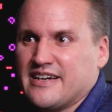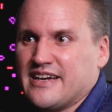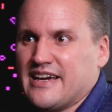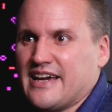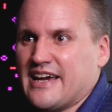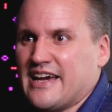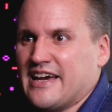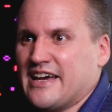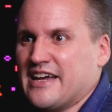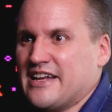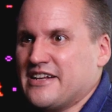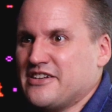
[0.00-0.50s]

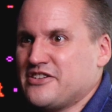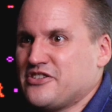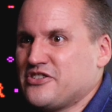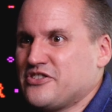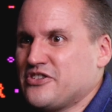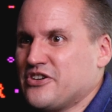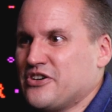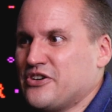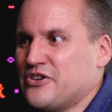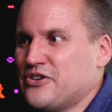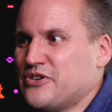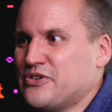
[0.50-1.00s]
And
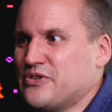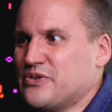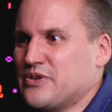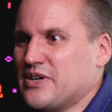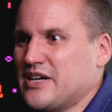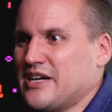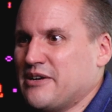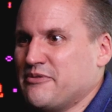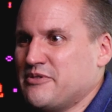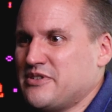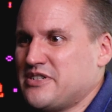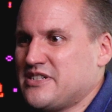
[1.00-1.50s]

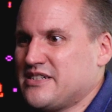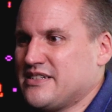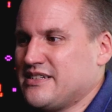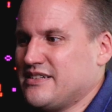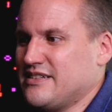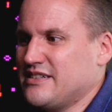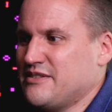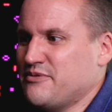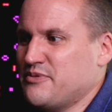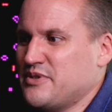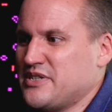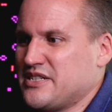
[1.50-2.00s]
so it
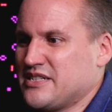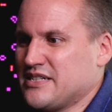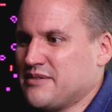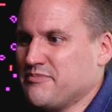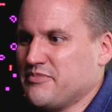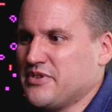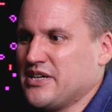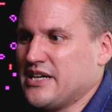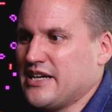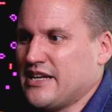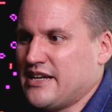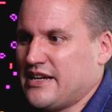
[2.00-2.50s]
was
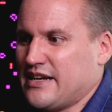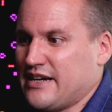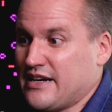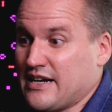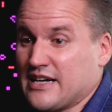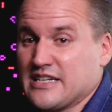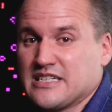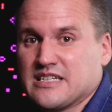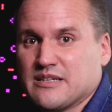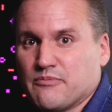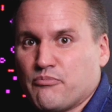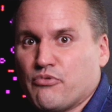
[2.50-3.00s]
something, and it
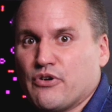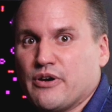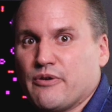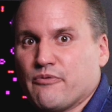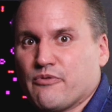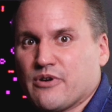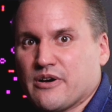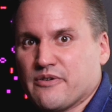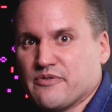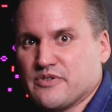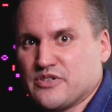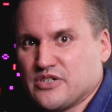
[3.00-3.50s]
got to the
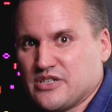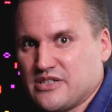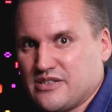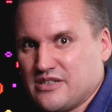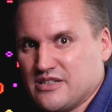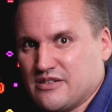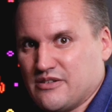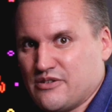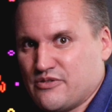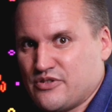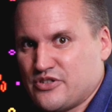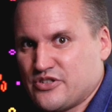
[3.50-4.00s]
point where I was
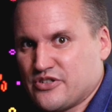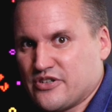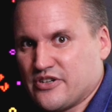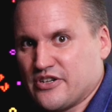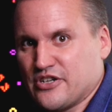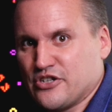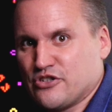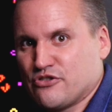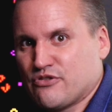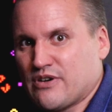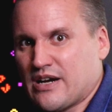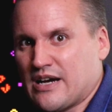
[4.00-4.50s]

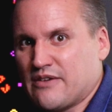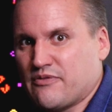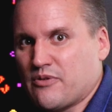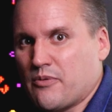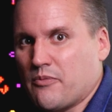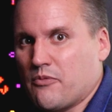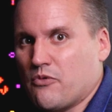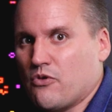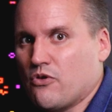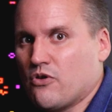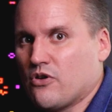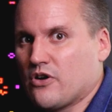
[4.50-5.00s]
starting to
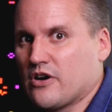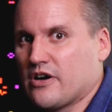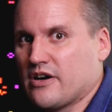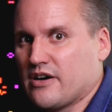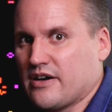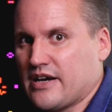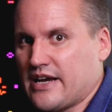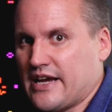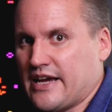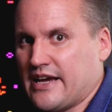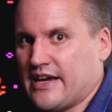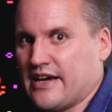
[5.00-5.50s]
travel
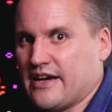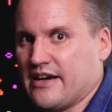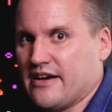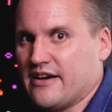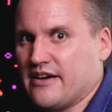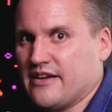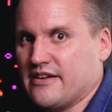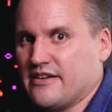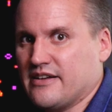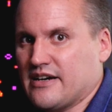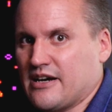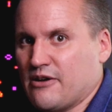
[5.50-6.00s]
more, and